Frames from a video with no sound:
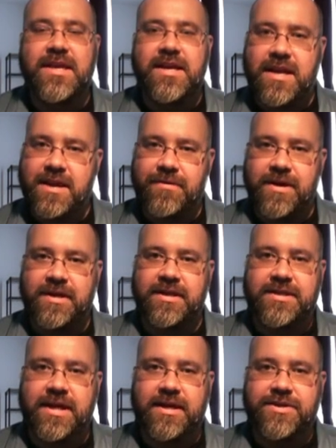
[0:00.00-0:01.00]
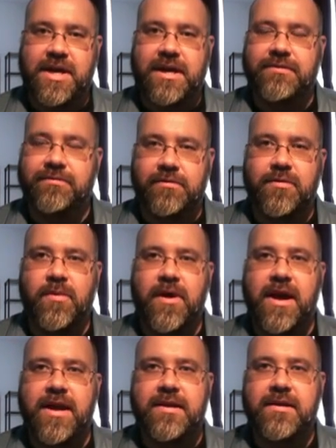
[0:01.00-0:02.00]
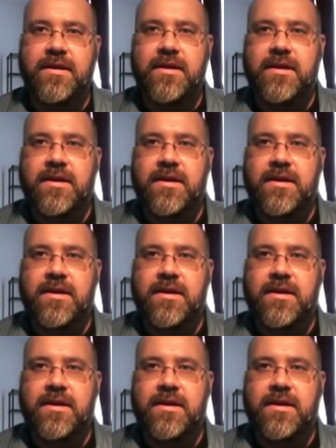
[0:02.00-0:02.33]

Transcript: then anyone can take a child for a bride.